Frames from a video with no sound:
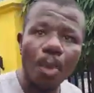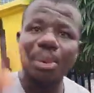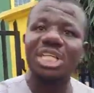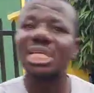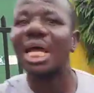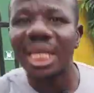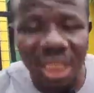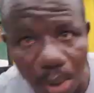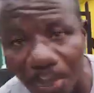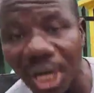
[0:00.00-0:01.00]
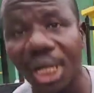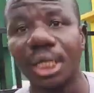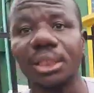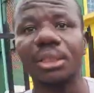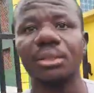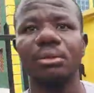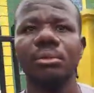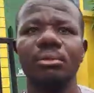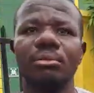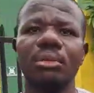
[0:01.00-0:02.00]
not partial independence.
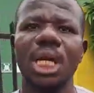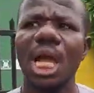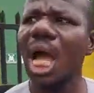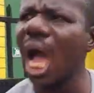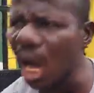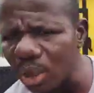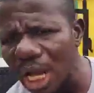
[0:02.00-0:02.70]
How